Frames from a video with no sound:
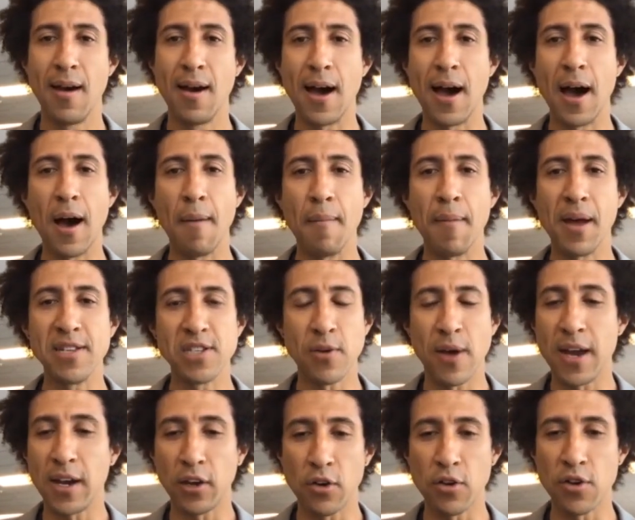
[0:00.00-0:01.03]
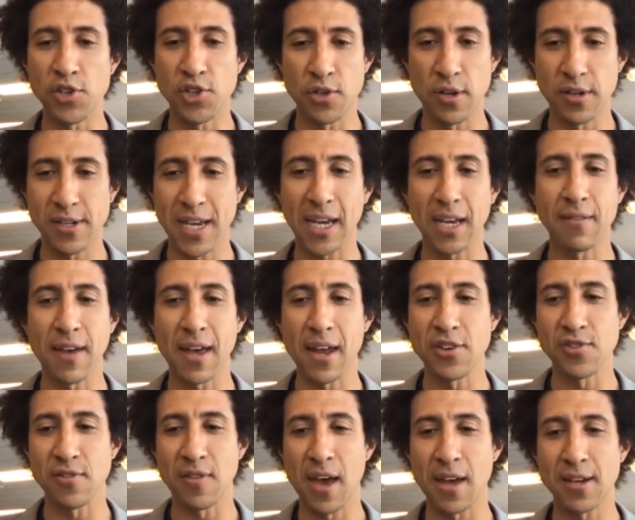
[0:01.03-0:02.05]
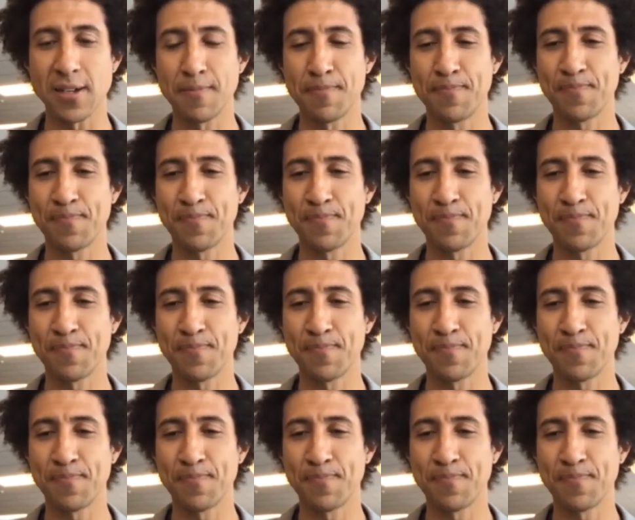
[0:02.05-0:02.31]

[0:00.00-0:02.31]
And so I encourage you to take advantage of that.